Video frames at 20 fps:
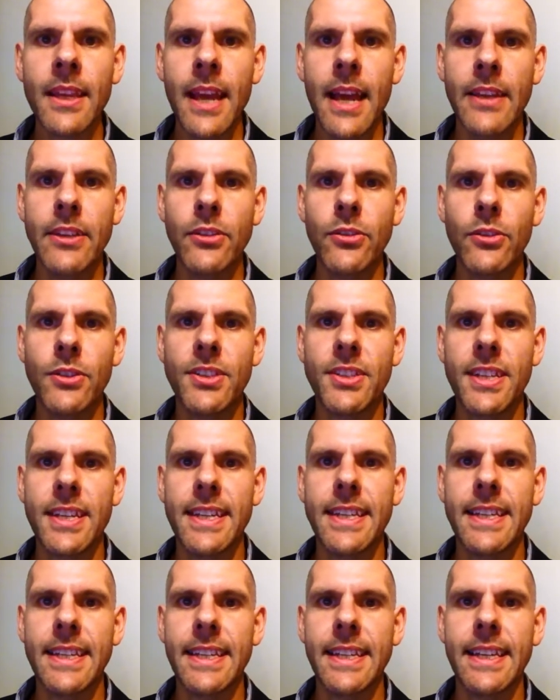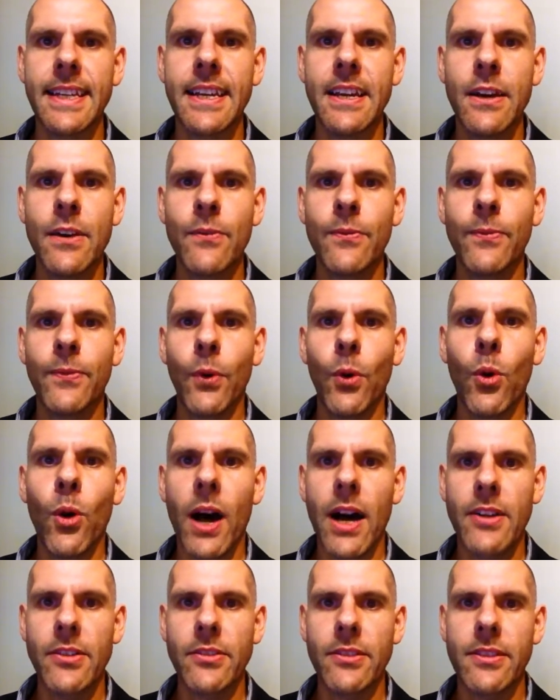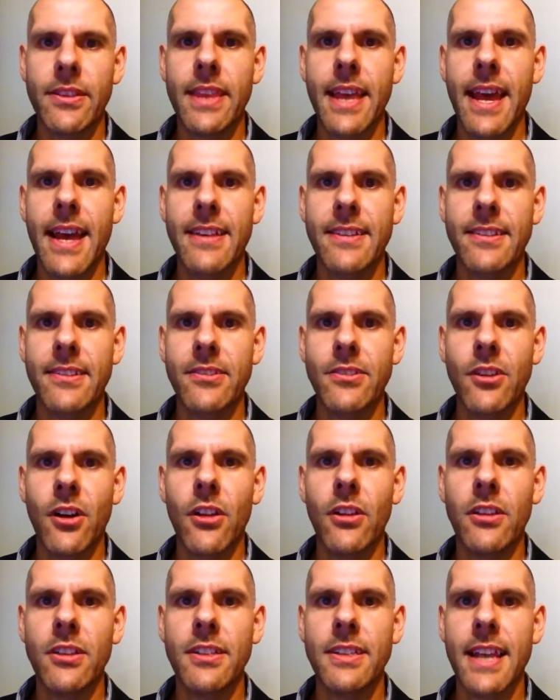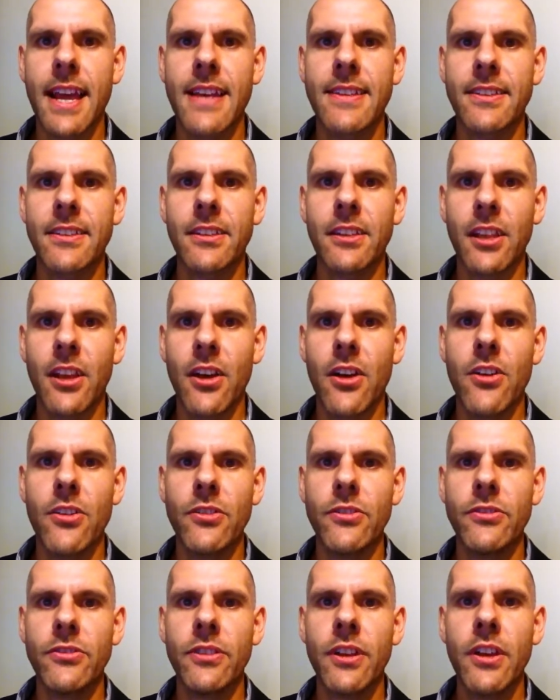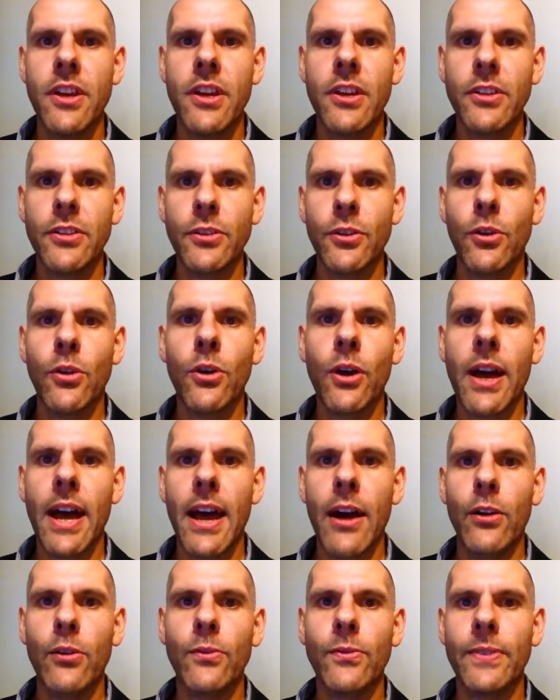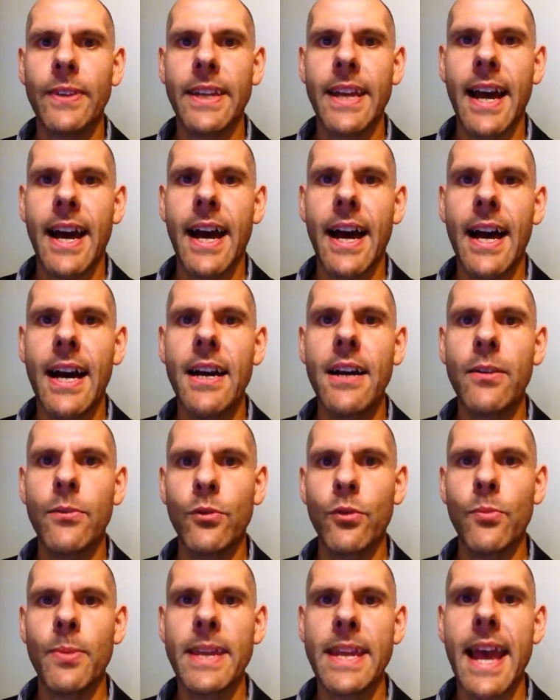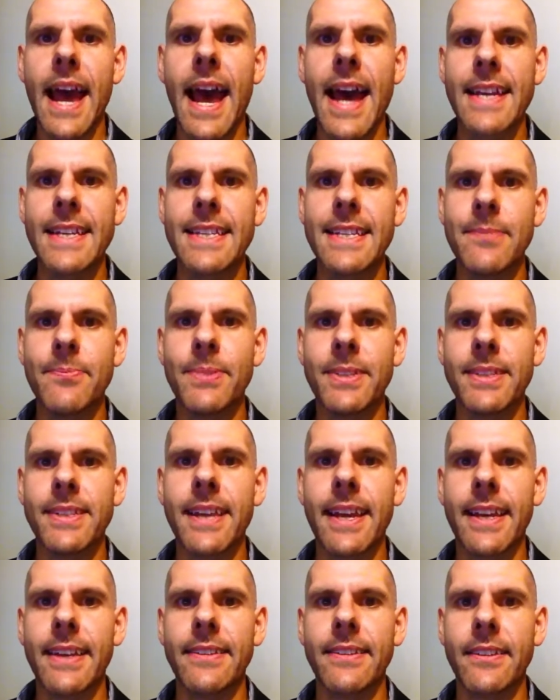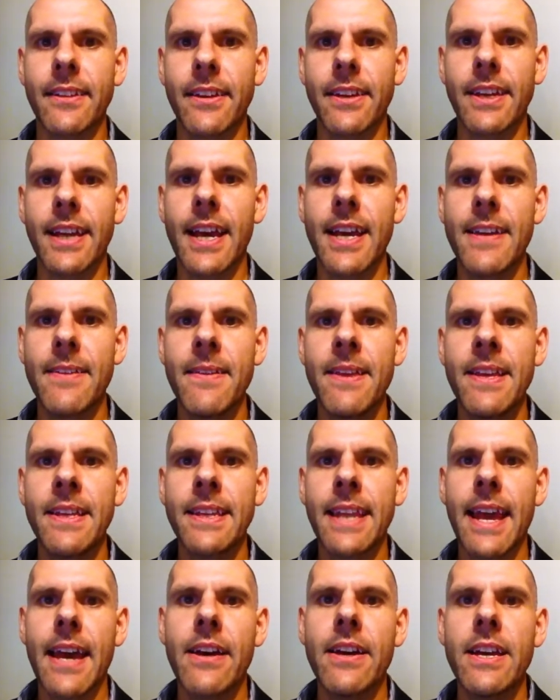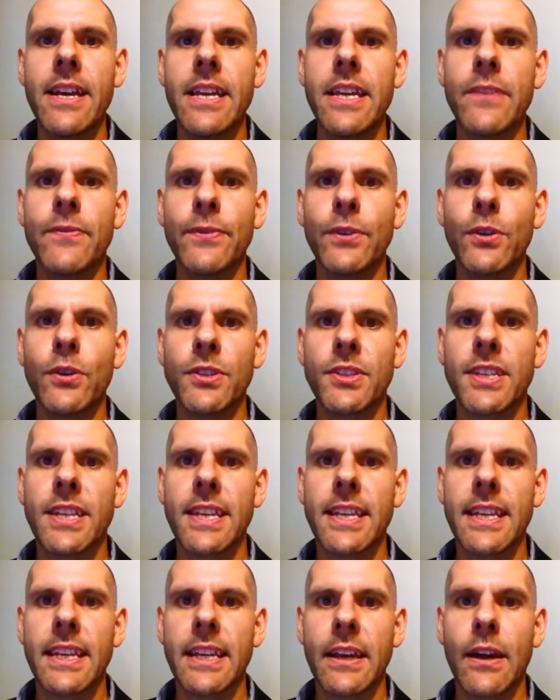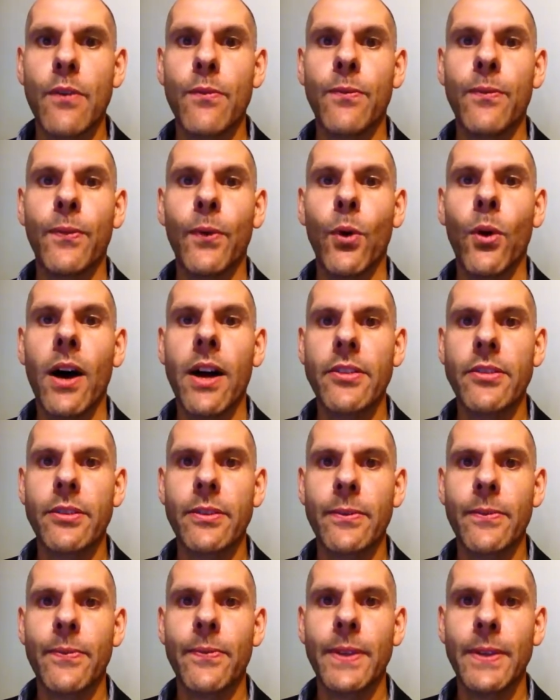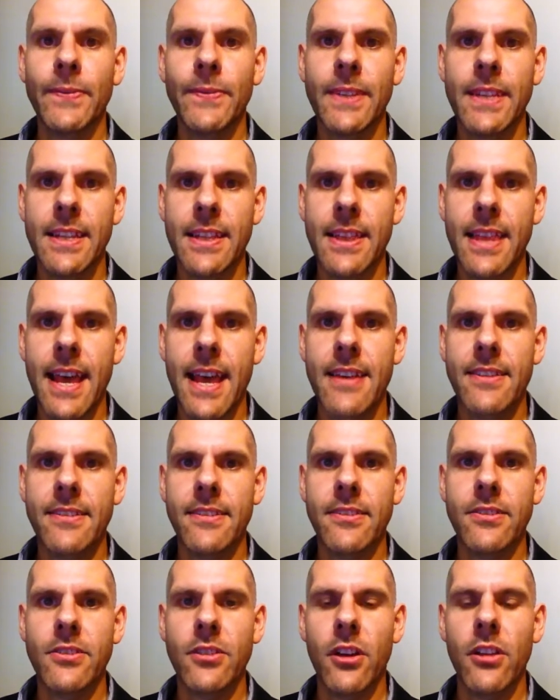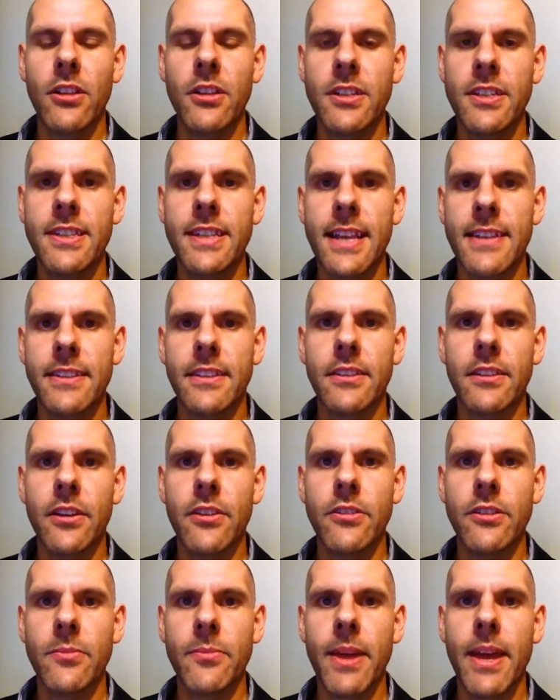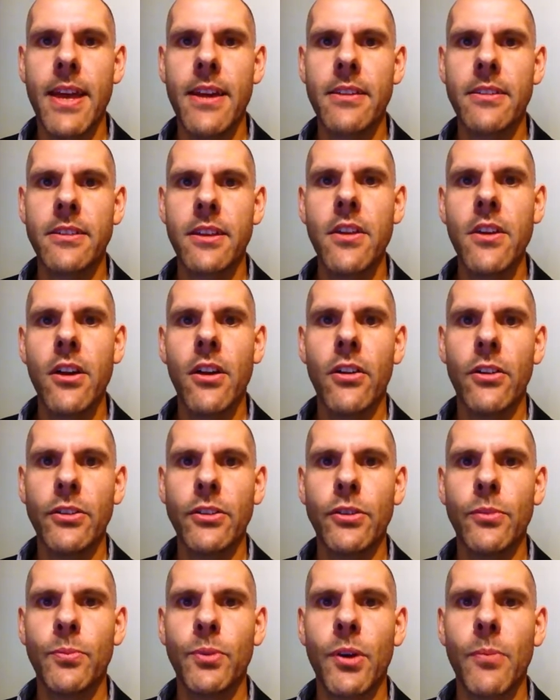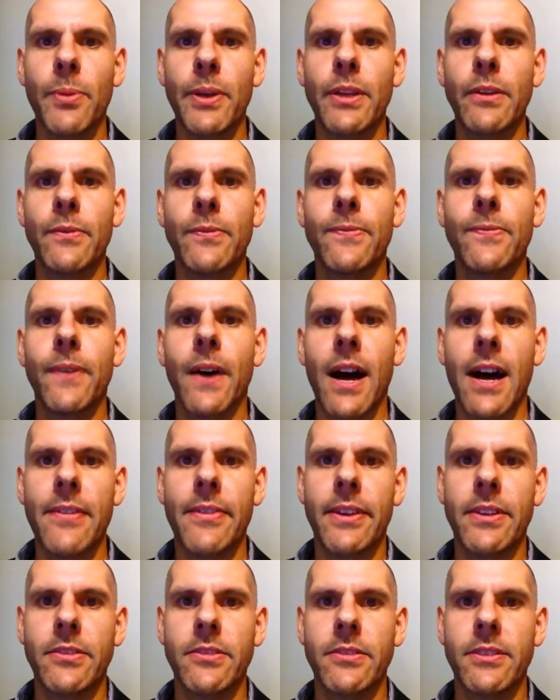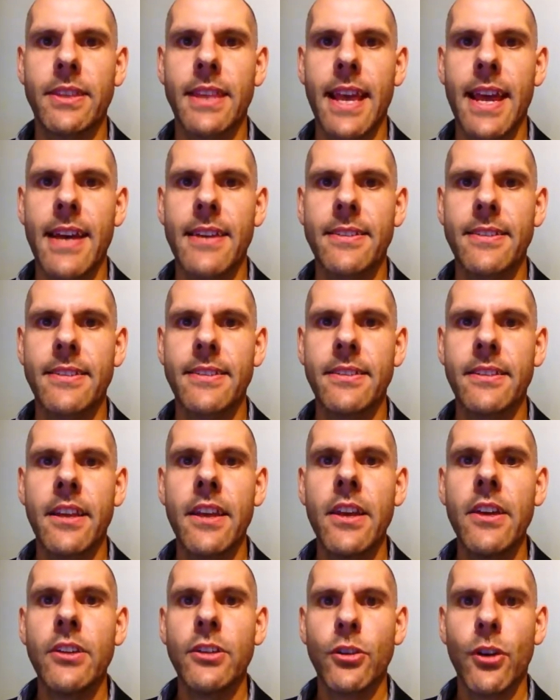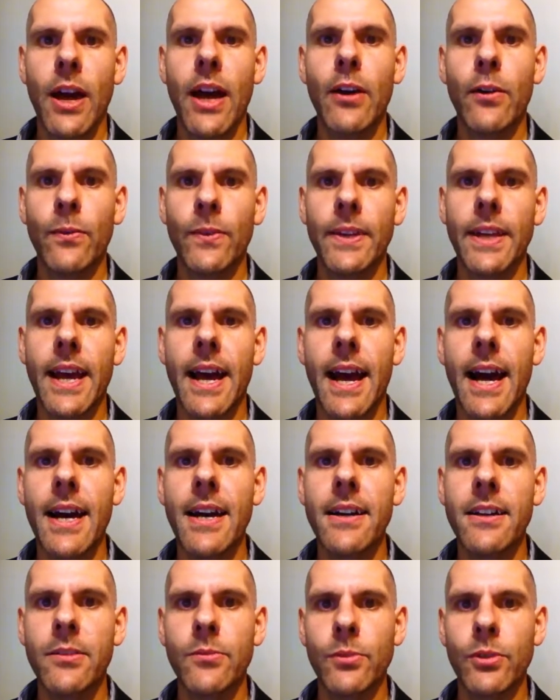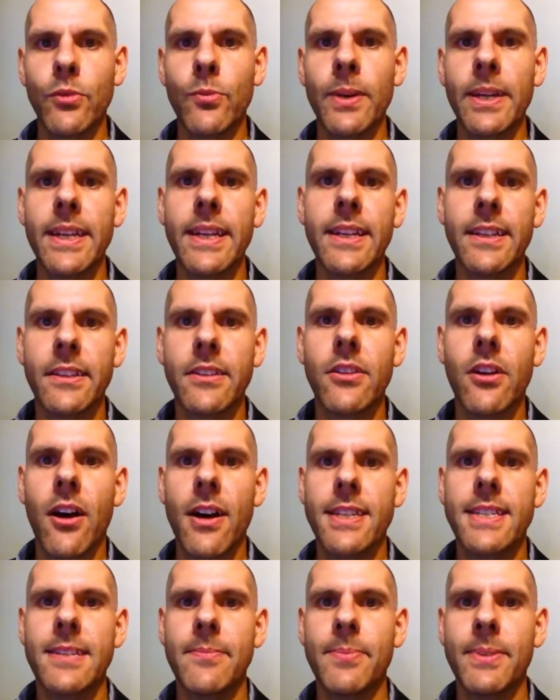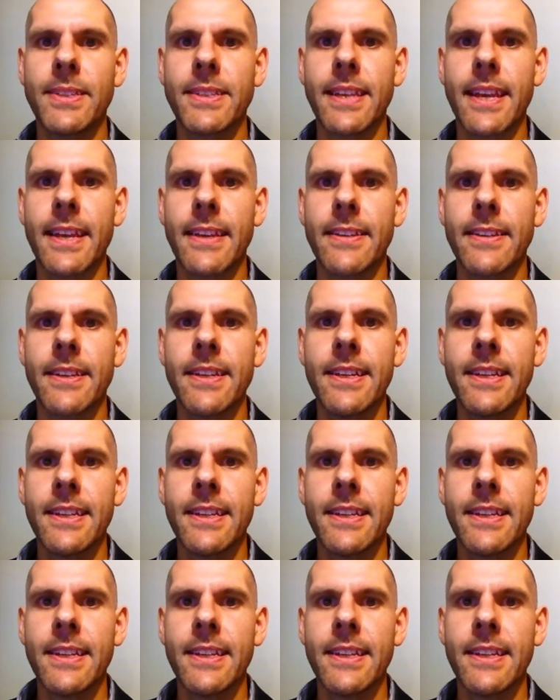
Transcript: and you're seeking $400,000 as a loan, your LVR will be 80%, okay? Now, if you're seeking $450,000 as a loan amount on your property of 500,000, your LVR will be 90%.